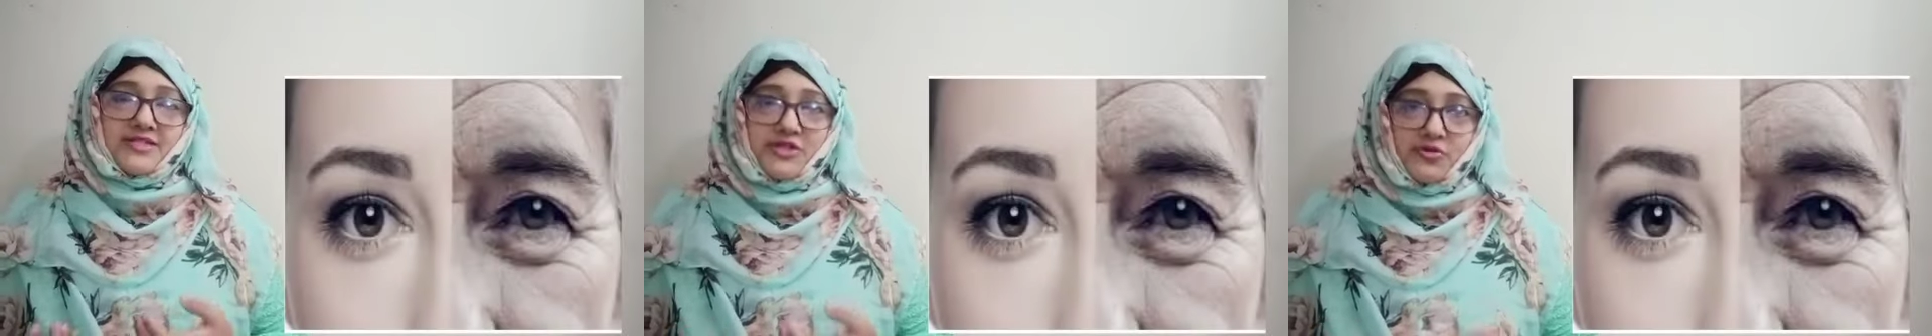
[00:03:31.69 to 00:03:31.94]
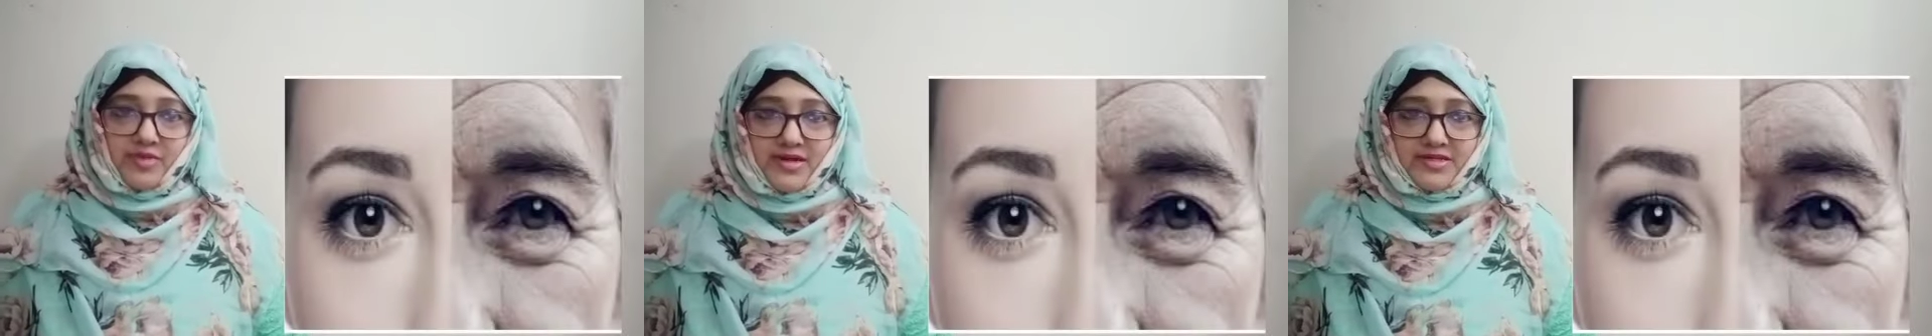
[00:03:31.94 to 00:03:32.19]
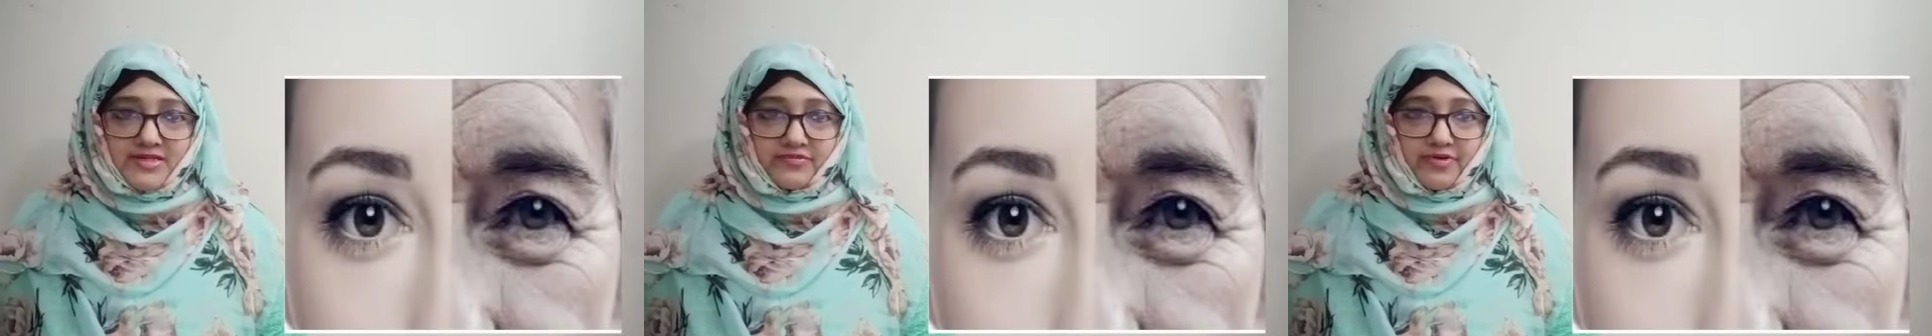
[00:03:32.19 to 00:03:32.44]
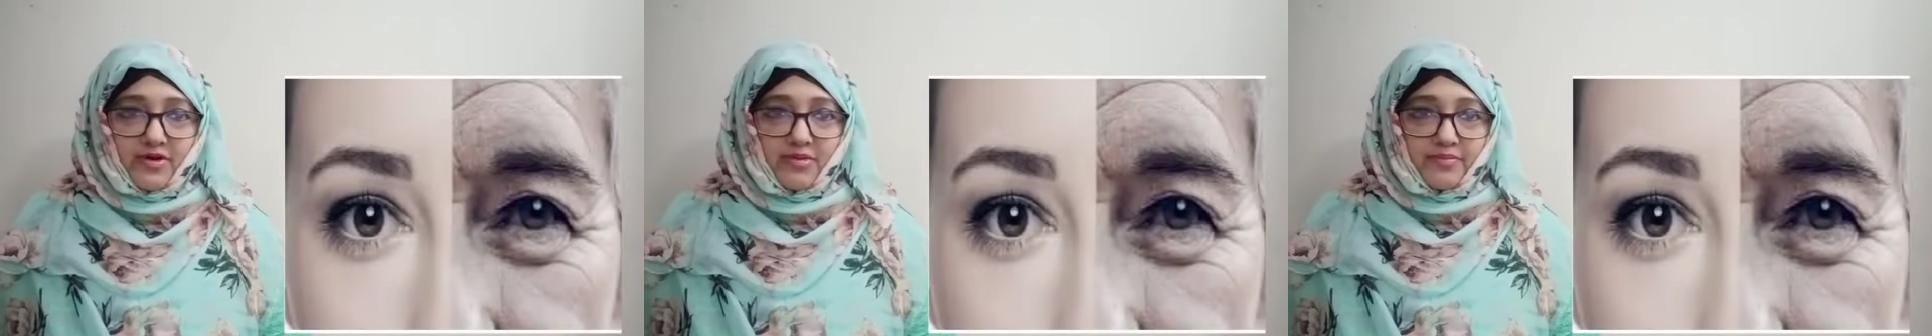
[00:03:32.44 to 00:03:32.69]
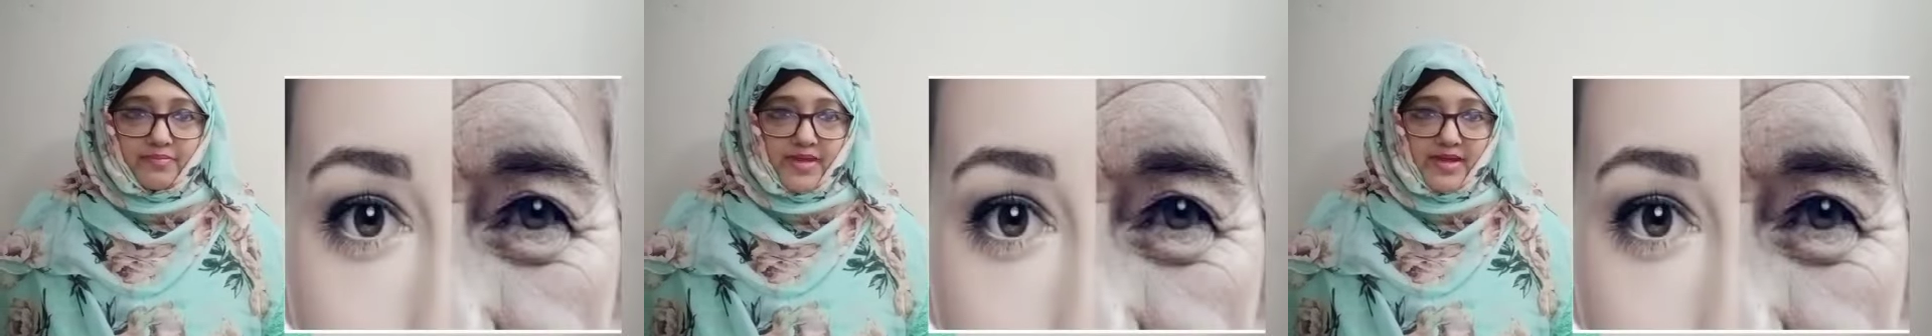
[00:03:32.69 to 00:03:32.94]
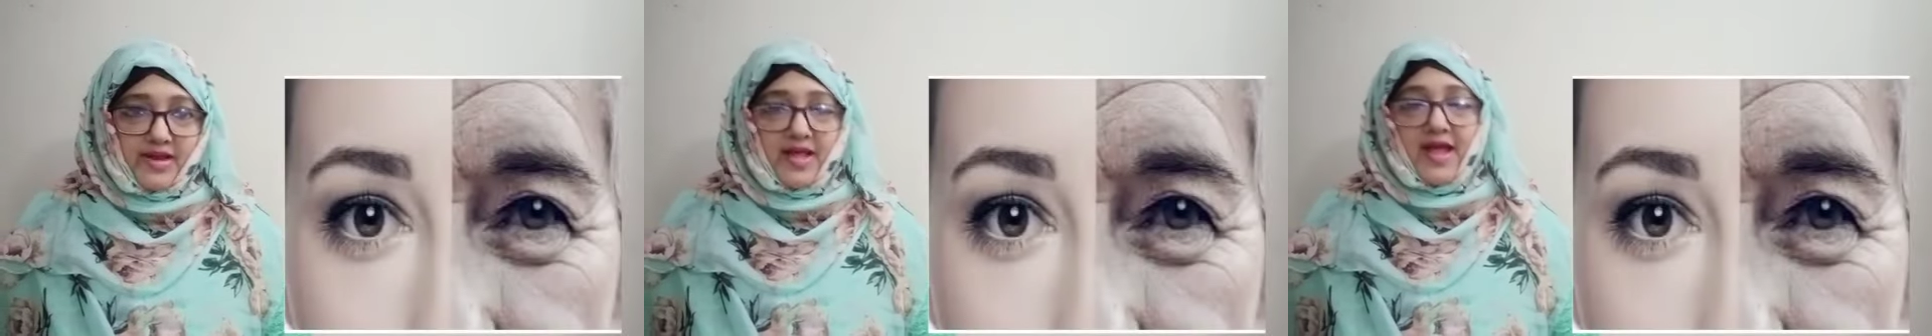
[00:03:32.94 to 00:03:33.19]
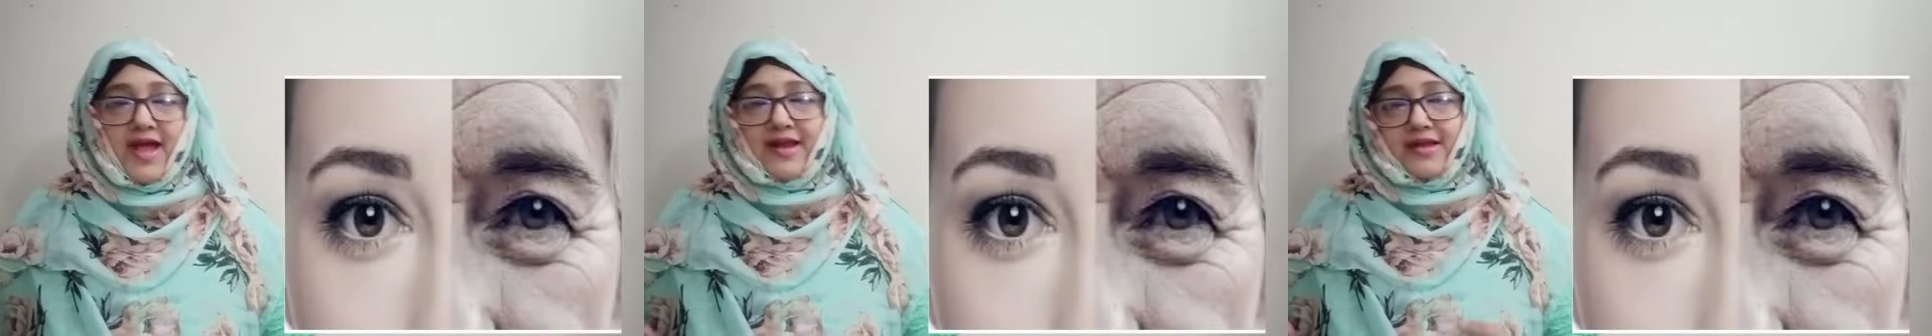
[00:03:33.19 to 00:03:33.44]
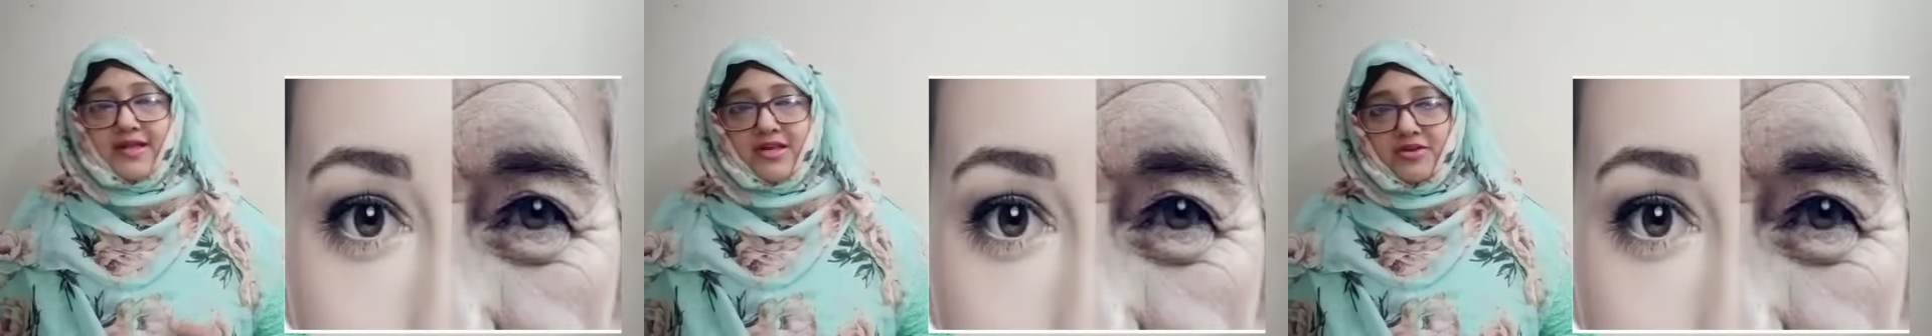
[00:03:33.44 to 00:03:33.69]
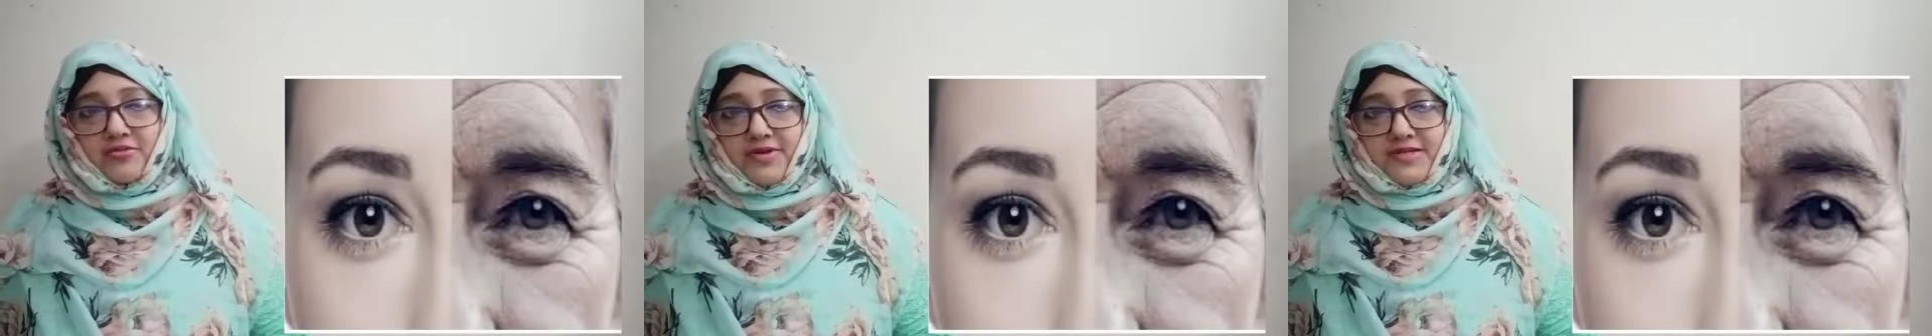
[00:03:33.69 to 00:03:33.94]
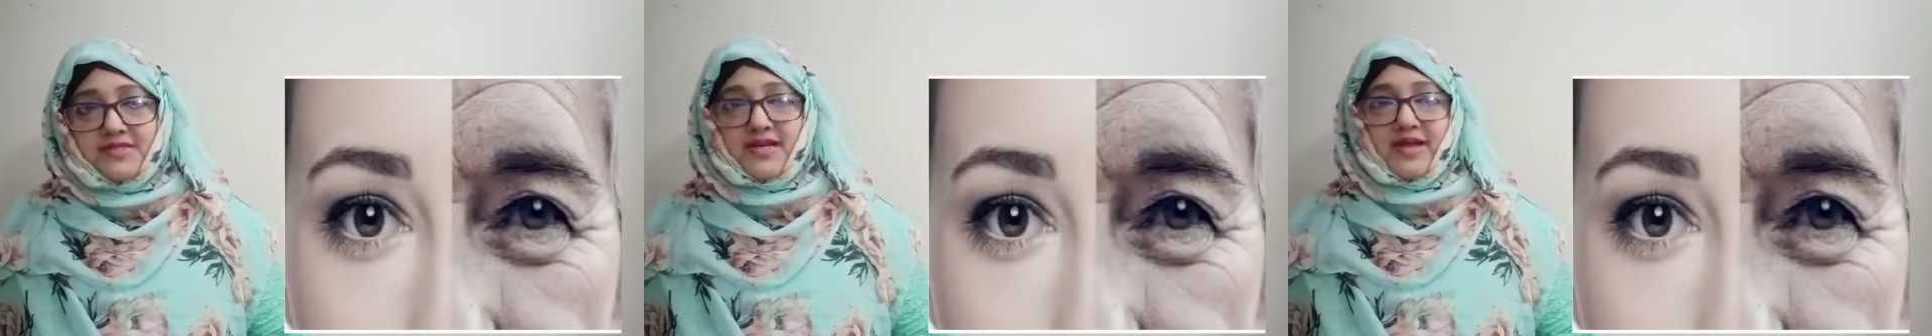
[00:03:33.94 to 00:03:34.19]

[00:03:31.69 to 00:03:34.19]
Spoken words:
tumor development and increase